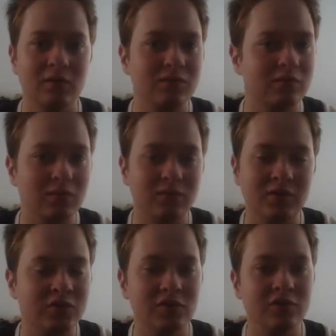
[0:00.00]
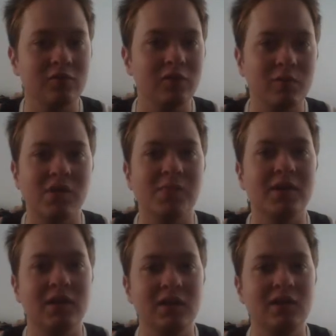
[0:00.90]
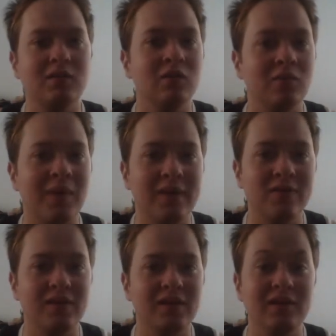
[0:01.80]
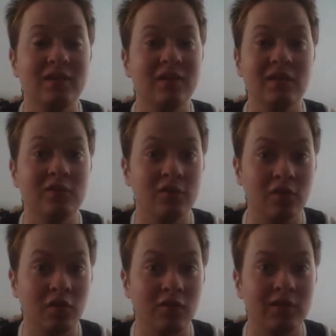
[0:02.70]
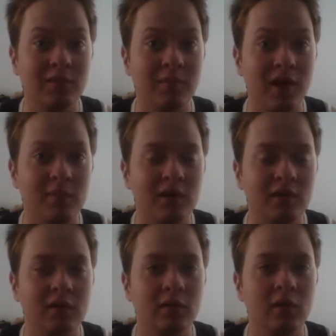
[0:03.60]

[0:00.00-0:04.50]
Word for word: So they should have won the Premier League. You know, Man City didn't deserve it, in my opinion.